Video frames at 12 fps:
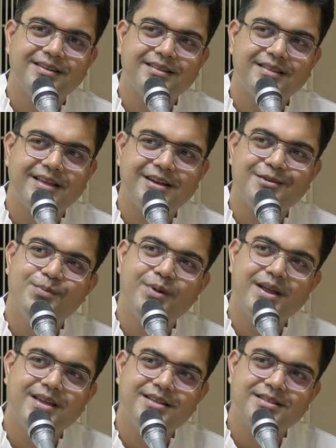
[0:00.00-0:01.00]
then it
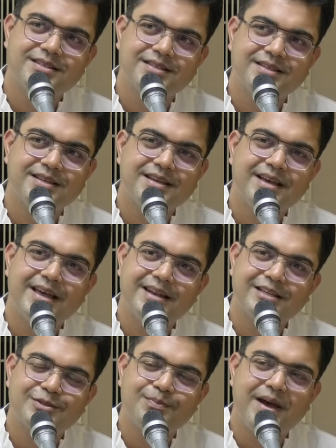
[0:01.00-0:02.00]
brings an
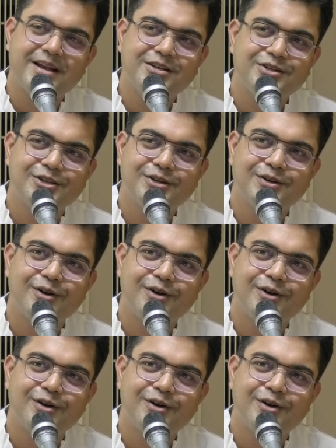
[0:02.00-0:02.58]
expansion